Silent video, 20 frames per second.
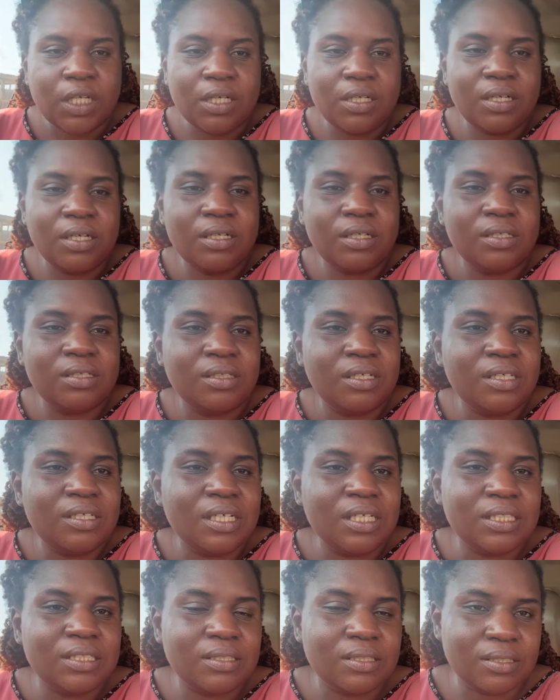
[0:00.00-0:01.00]

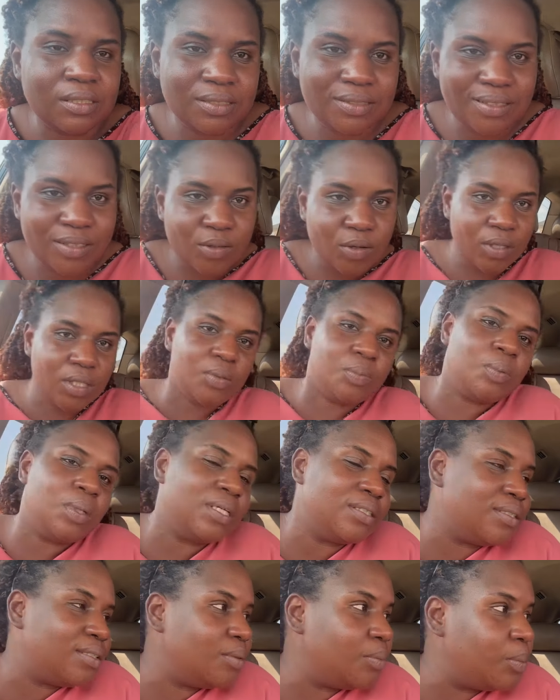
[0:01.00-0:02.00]
Leather, they call it
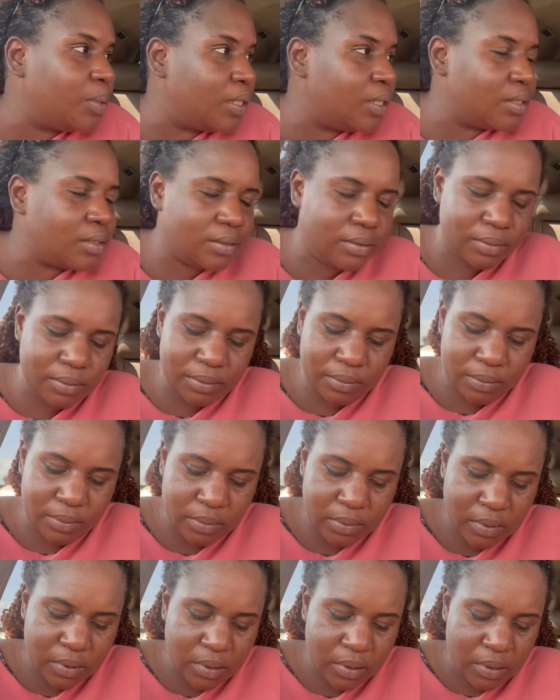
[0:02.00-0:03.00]
plastic bag.
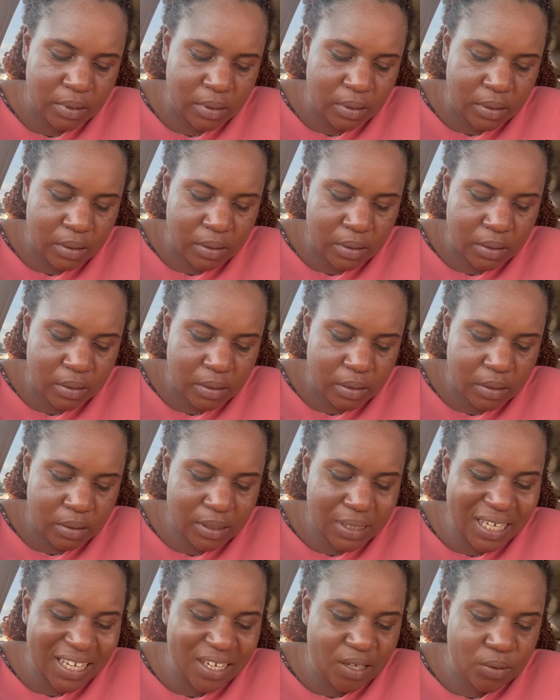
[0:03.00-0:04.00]

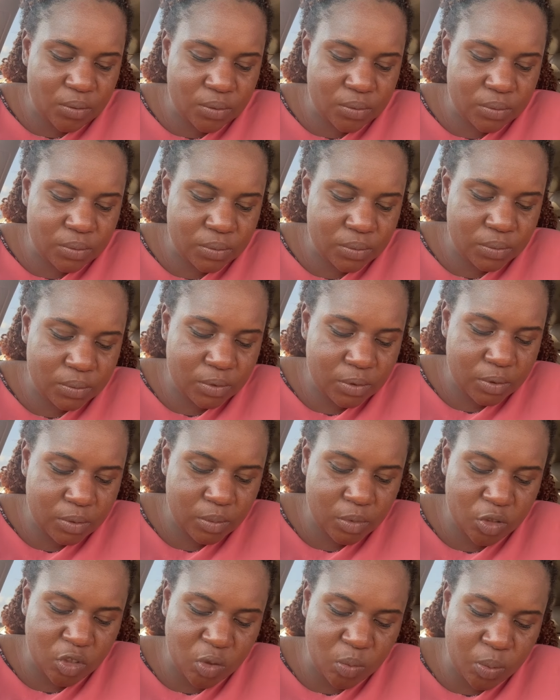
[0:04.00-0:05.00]
Nylon.
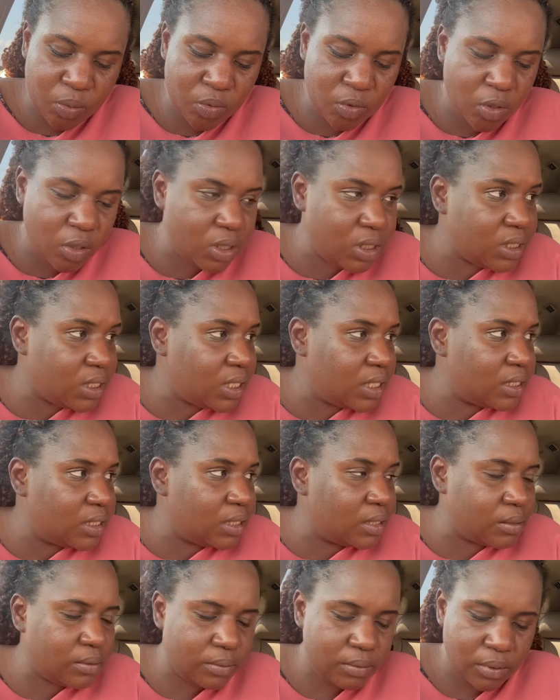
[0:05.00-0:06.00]
But some people call it
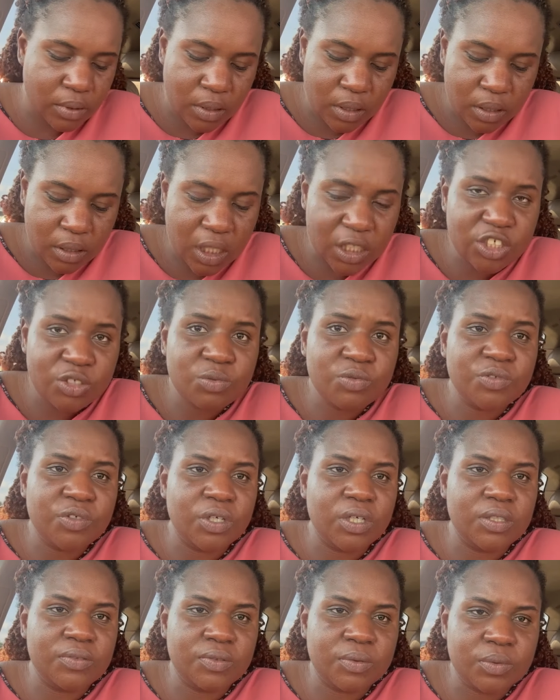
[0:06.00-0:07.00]
leather. Just remove your
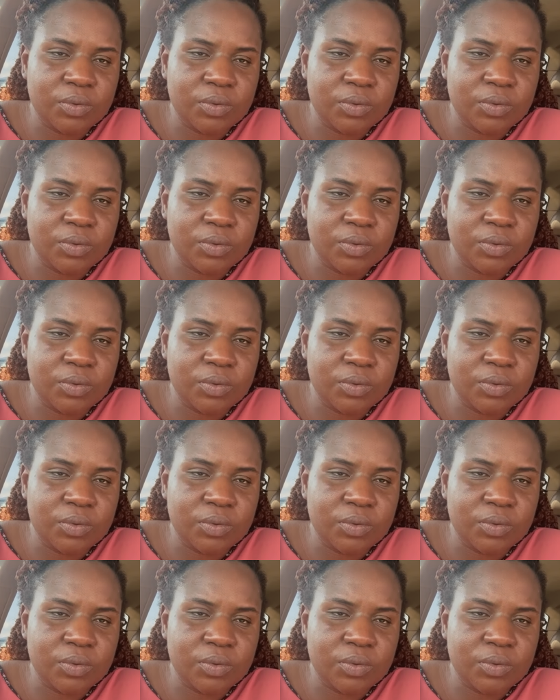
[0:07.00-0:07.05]
hand from